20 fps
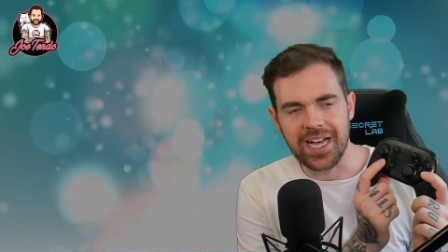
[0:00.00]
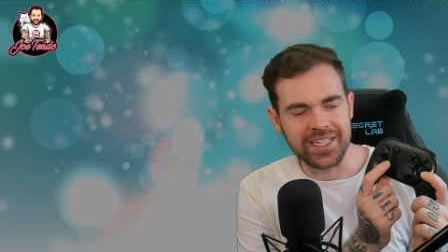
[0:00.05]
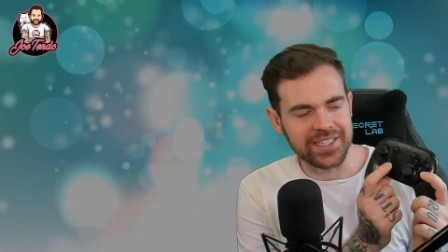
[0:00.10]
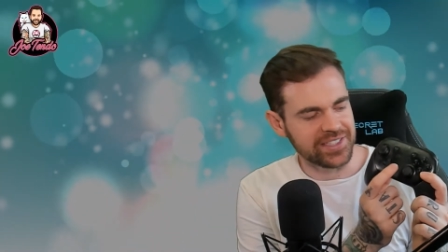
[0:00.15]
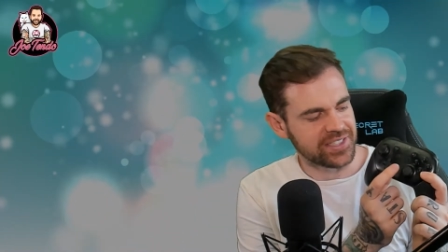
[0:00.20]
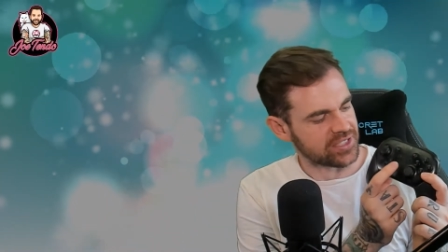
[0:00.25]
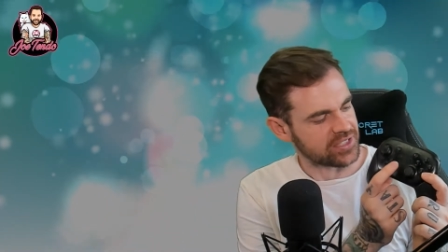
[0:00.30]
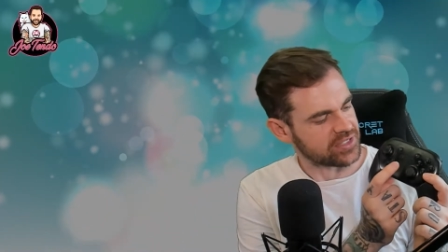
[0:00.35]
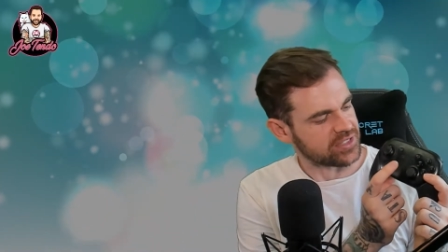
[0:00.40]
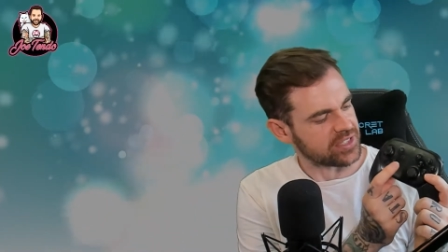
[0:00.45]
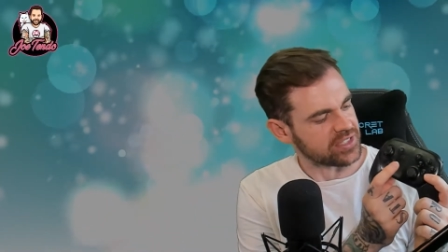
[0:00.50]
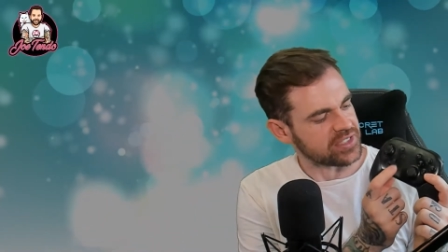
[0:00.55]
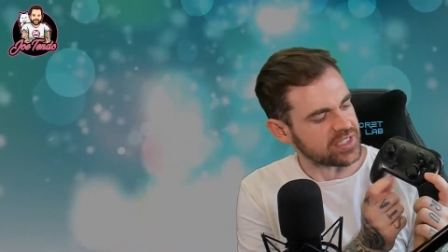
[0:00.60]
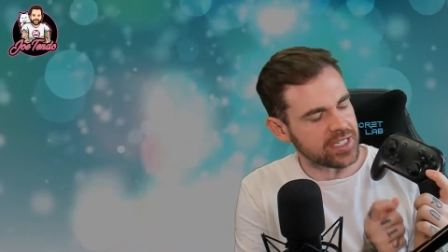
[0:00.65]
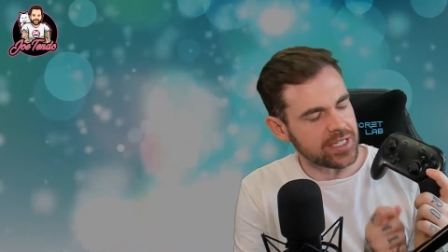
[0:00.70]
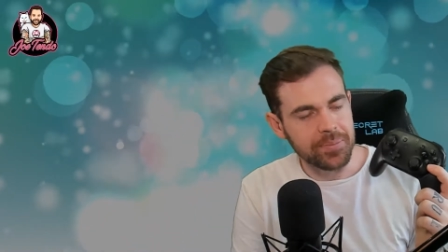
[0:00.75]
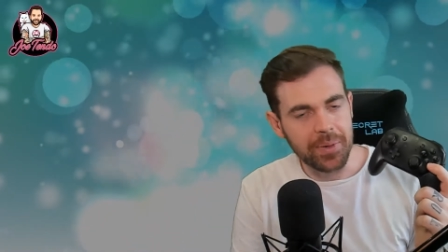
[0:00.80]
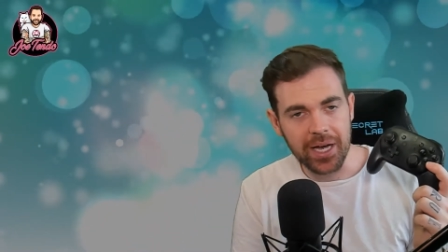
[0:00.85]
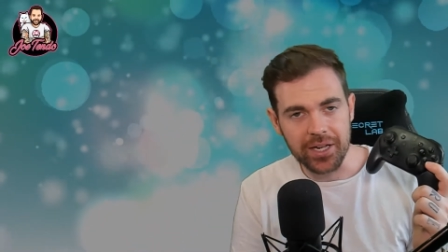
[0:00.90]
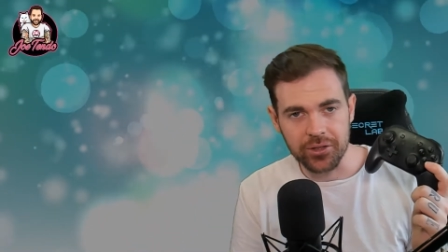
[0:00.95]
and the
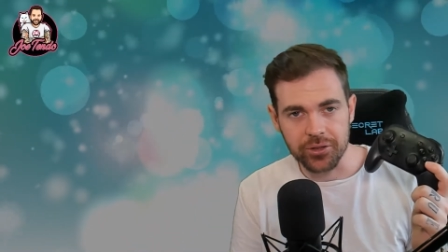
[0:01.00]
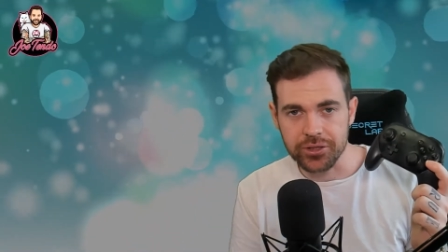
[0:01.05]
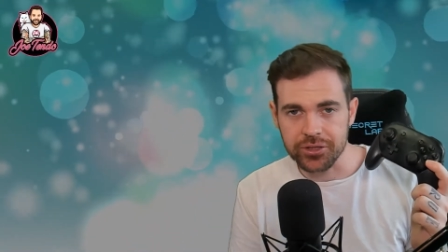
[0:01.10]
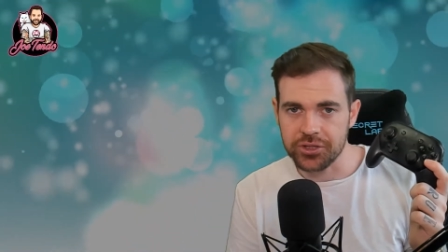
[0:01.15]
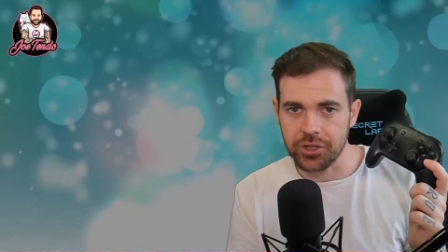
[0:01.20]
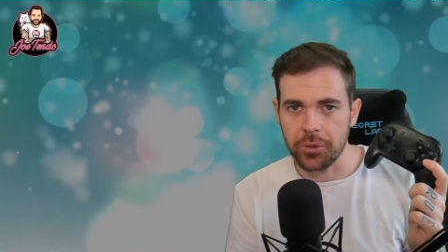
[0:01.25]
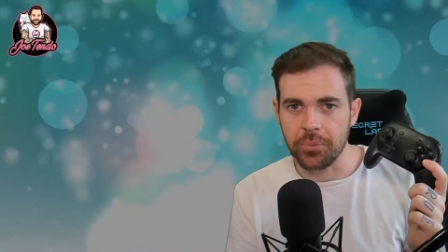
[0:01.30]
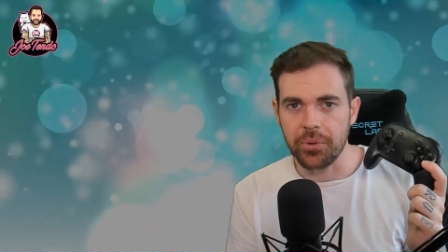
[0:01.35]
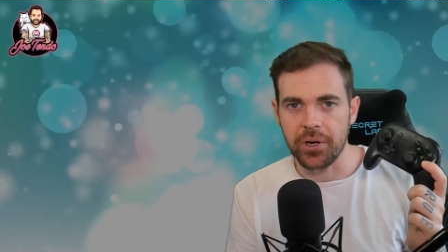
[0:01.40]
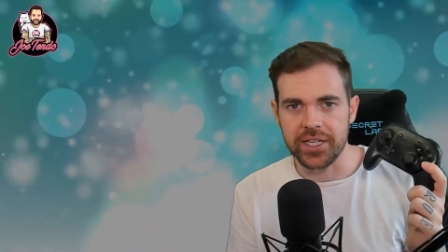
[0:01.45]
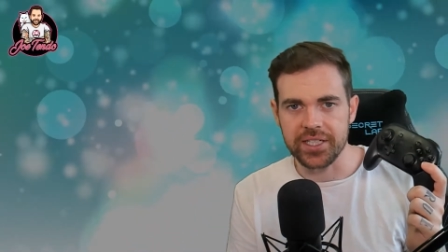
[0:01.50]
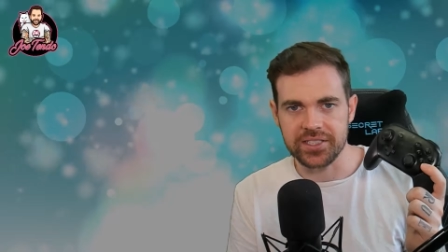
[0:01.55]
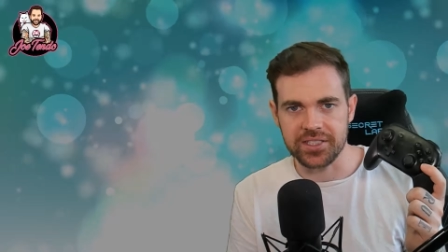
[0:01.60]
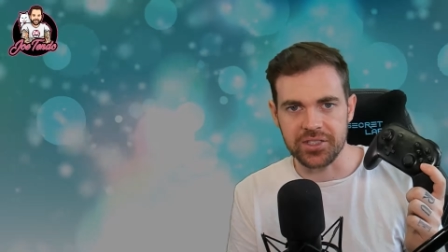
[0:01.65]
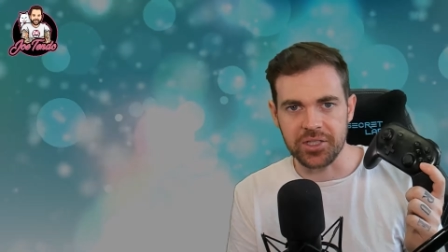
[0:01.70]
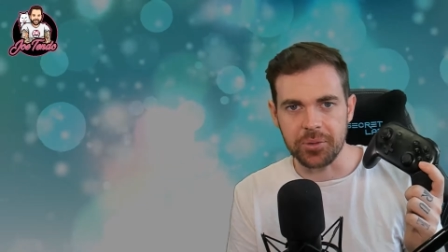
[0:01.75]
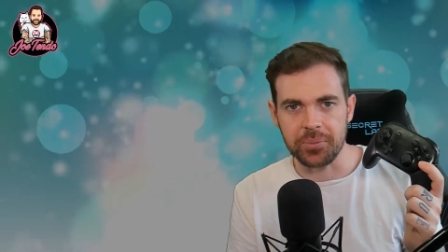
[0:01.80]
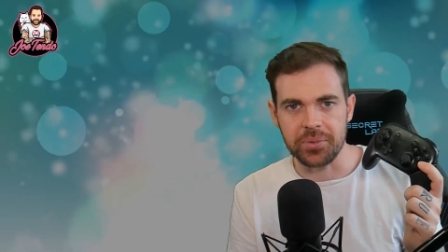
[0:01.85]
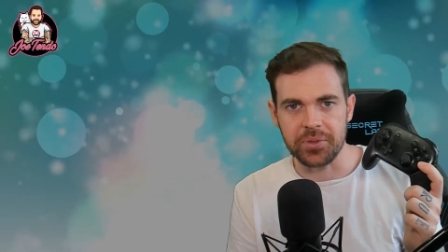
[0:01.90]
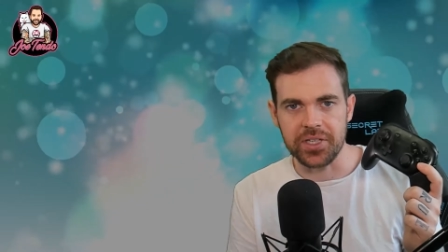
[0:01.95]
D-pad also
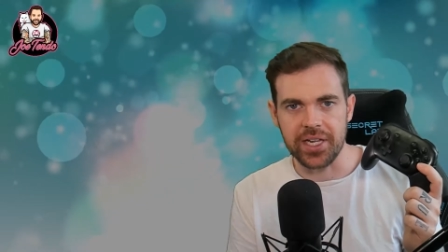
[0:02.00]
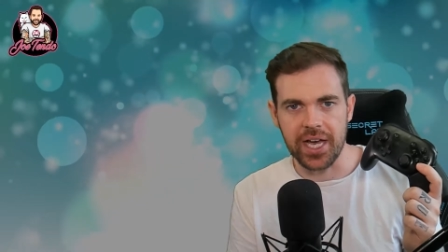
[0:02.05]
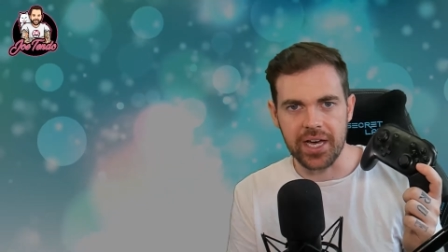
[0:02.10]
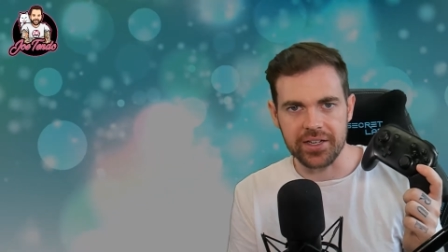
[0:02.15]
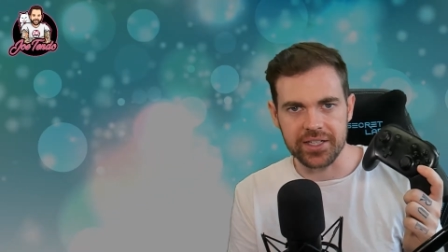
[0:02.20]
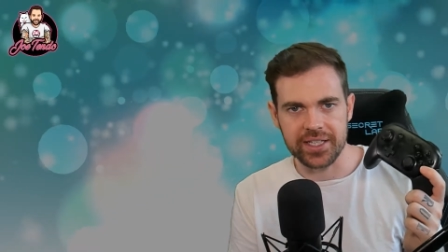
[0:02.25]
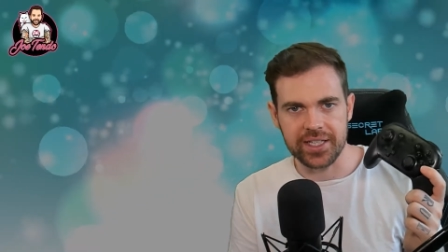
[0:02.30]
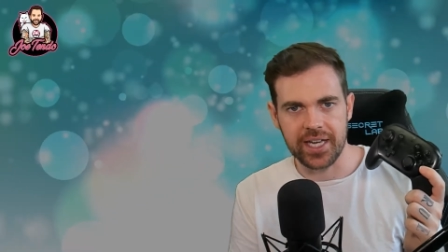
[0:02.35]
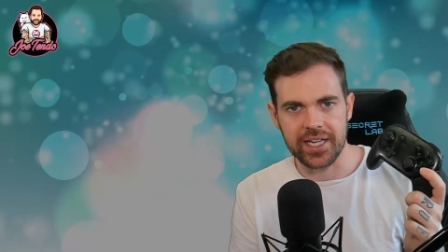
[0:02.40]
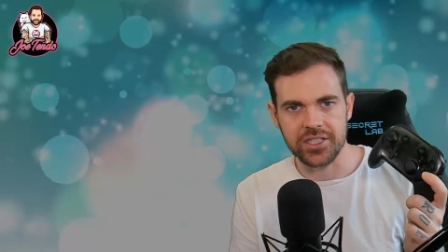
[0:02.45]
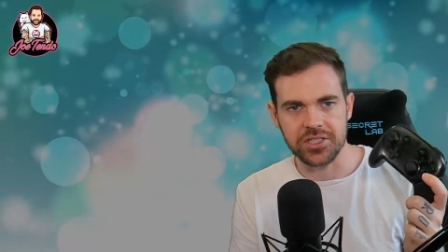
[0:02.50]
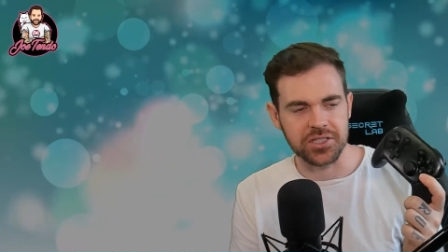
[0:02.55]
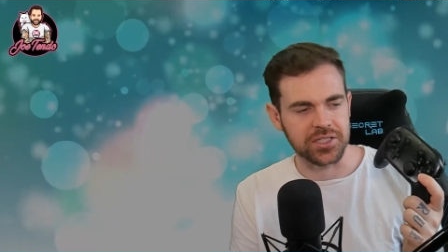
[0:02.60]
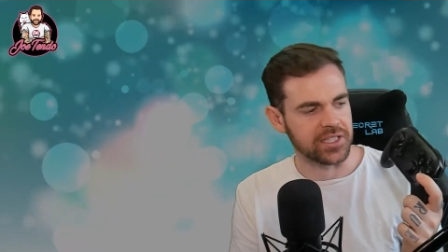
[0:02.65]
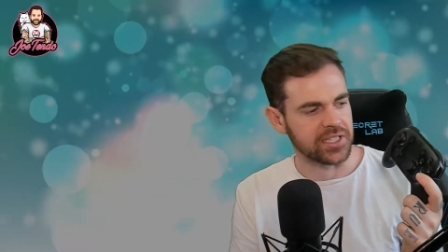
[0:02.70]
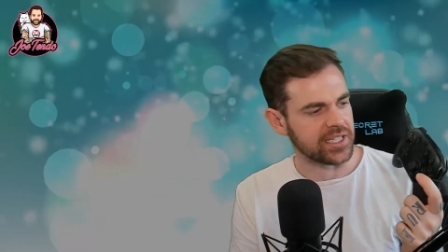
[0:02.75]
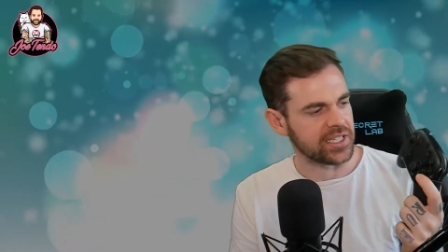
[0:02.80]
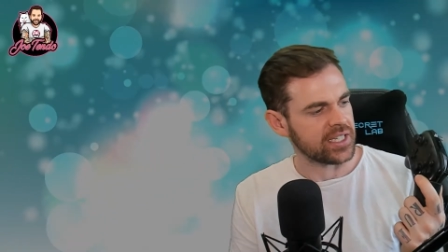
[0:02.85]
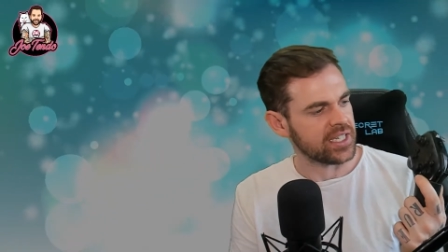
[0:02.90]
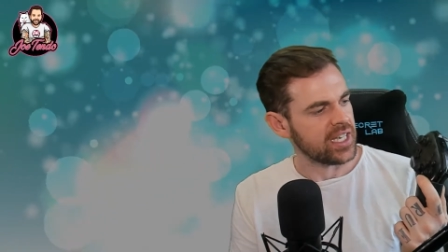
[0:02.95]
pressing up and down
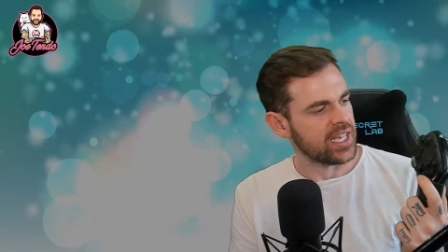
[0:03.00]
occasionally.